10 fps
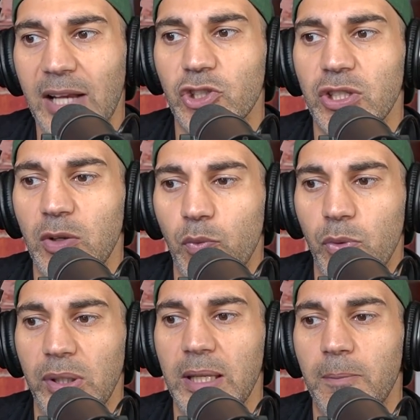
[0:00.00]
actually
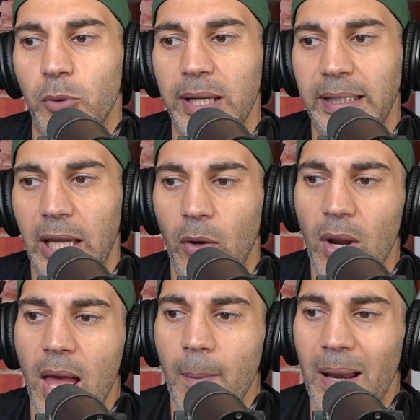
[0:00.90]
really break out,
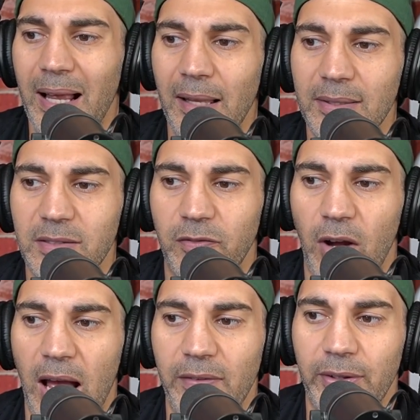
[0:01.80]
but I got a list of
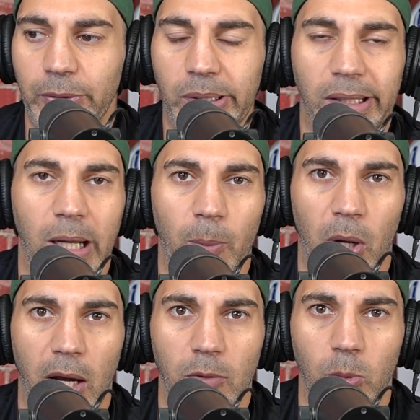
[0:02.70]
five, including a couple
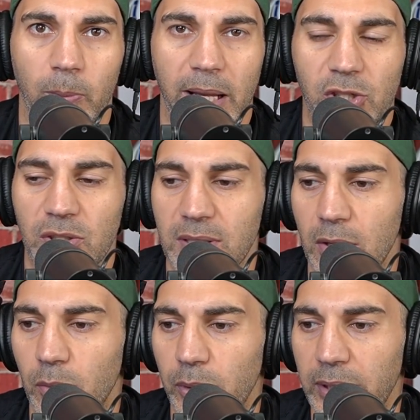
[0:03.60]
honorable mentions
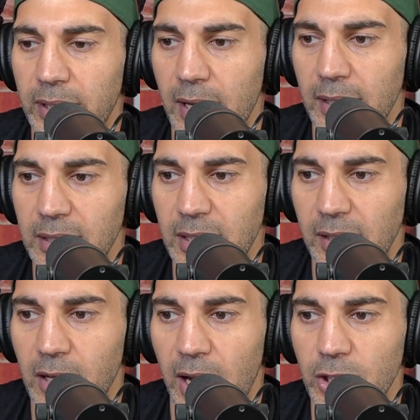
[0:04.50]
that'll really kind
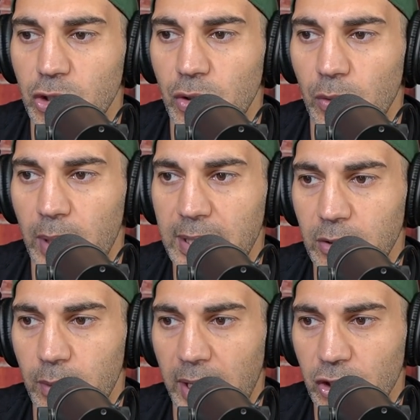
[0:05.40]
of guide you in the right
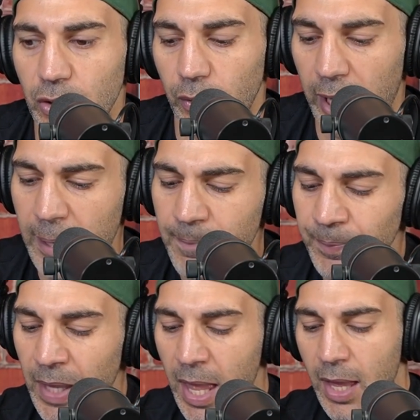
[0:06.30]
direction, okay?
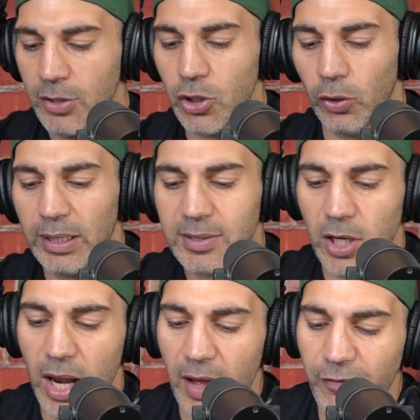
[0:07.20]
So let's
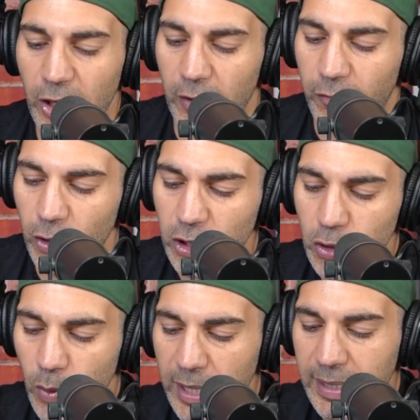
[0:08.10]
start off here. First
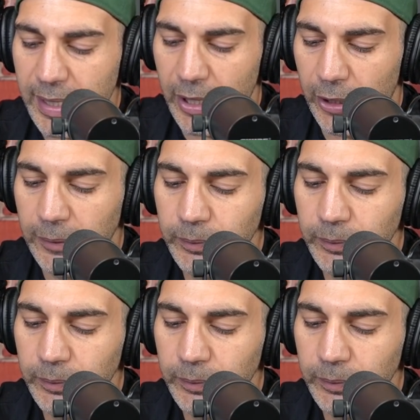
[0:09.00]
one here.